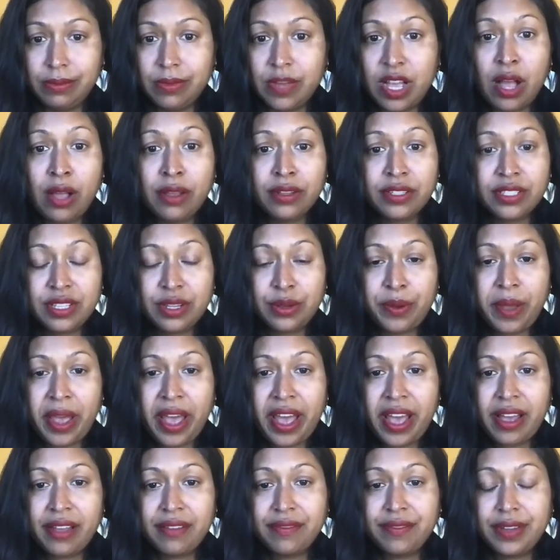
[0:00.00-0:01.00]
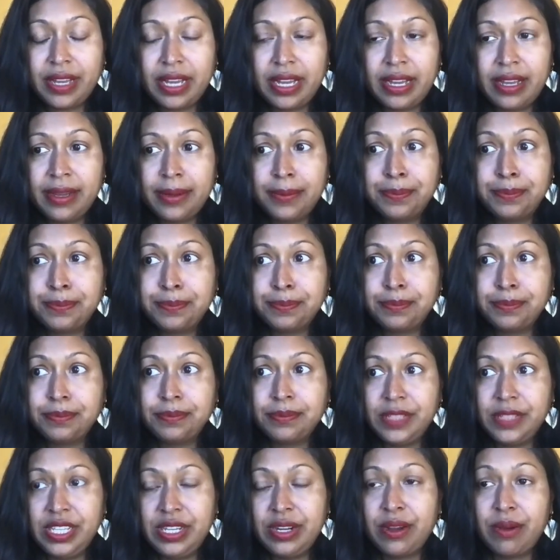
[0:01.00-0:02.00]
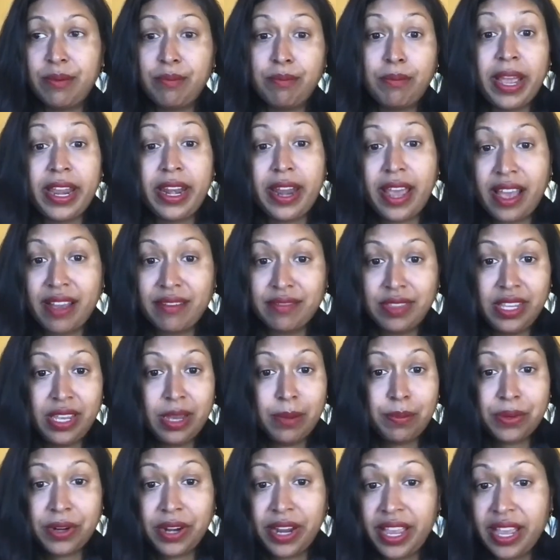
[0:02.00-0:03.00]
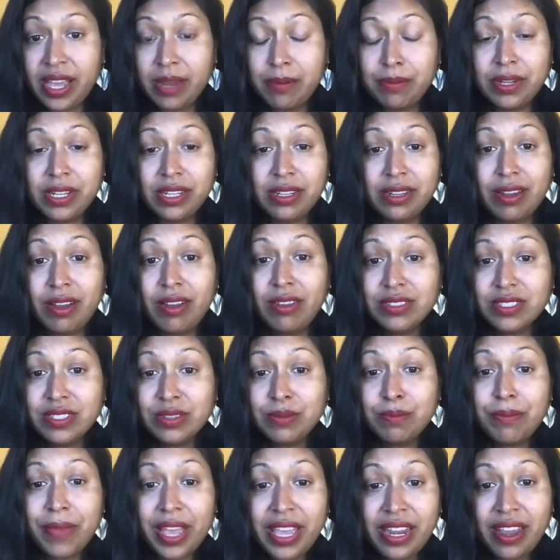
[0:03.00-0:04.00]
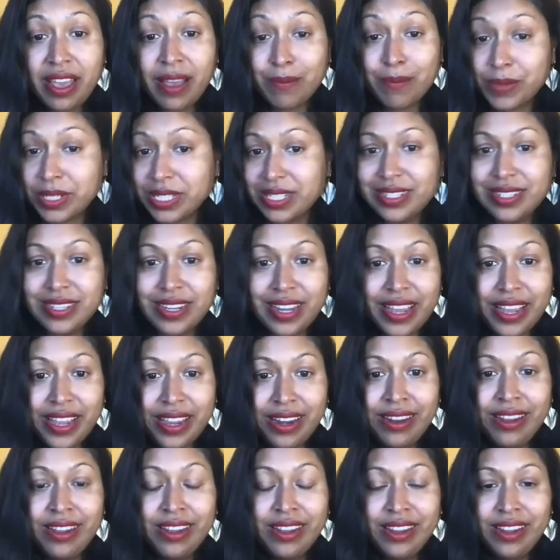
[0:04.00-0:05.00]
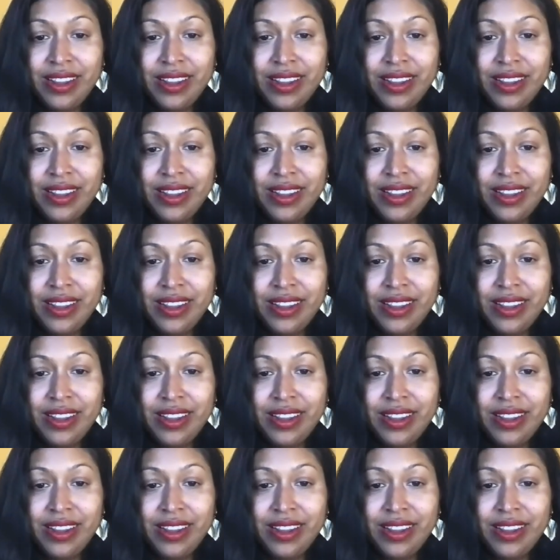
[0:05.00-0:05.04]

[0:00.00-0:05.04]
also have, might have the upper hand, but also men have been denied